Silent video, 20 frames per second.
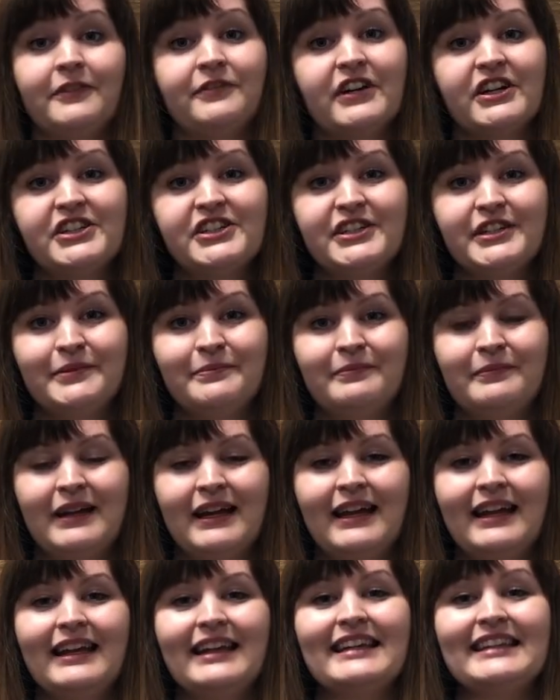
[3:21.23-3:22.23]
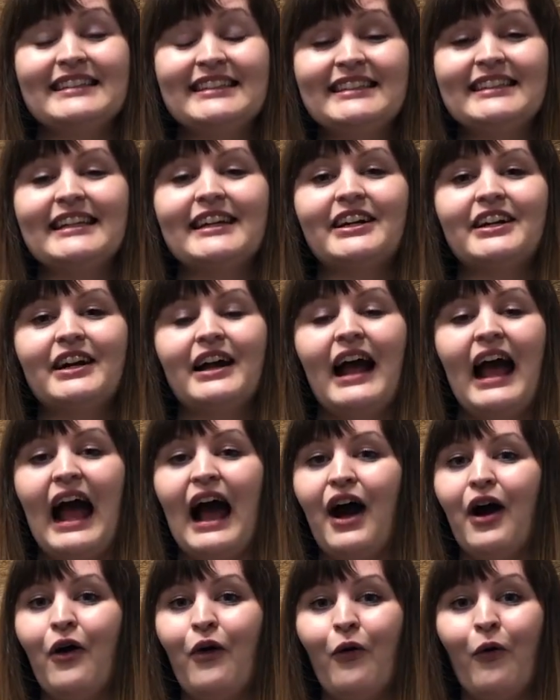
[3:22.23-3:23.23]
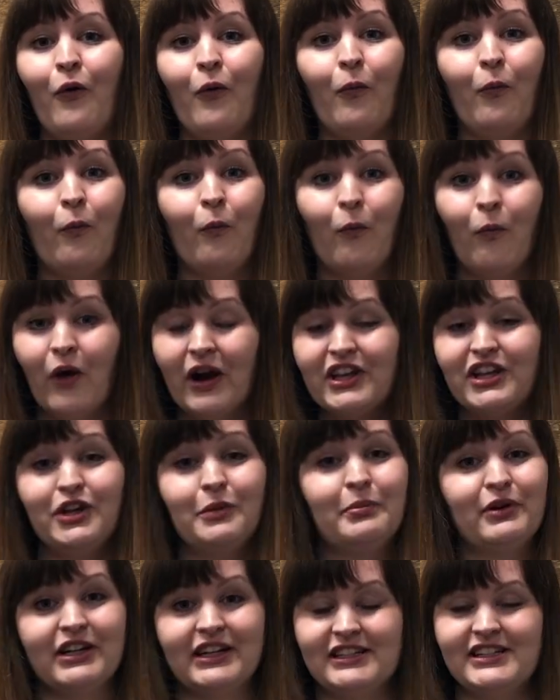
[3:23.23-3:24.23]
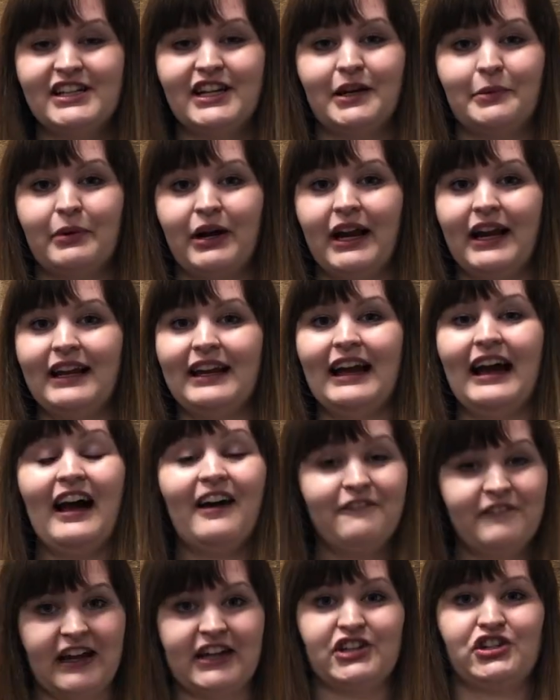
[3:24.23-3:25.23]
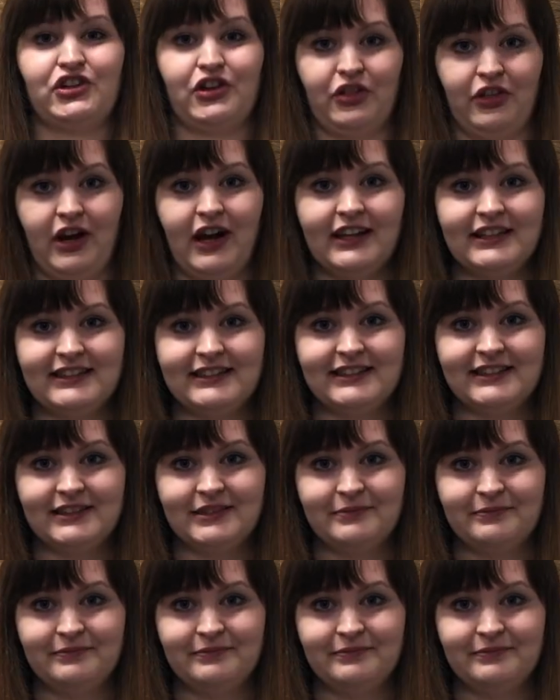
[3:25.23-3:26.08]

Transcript: first, consider how what you put into your brain affects your thoughts.